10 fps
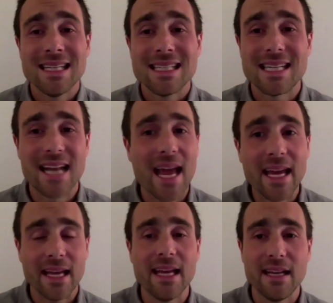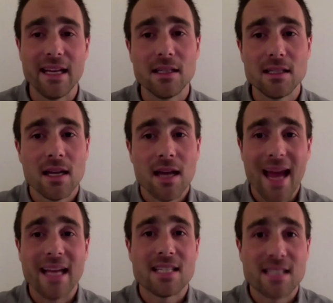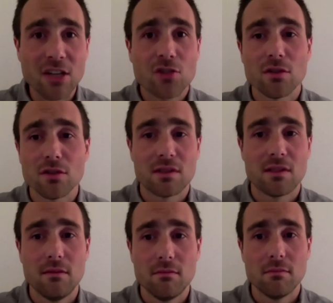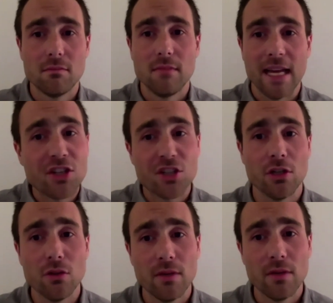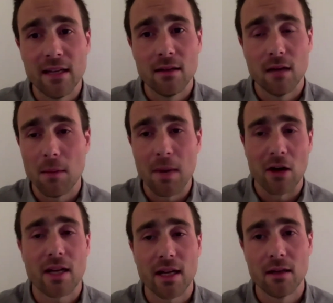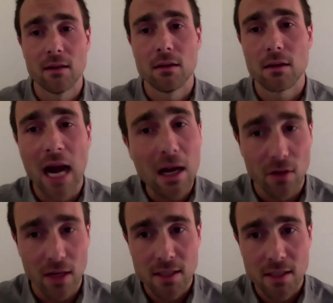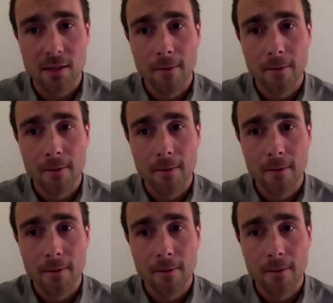Today, it is a central issue in American Congress.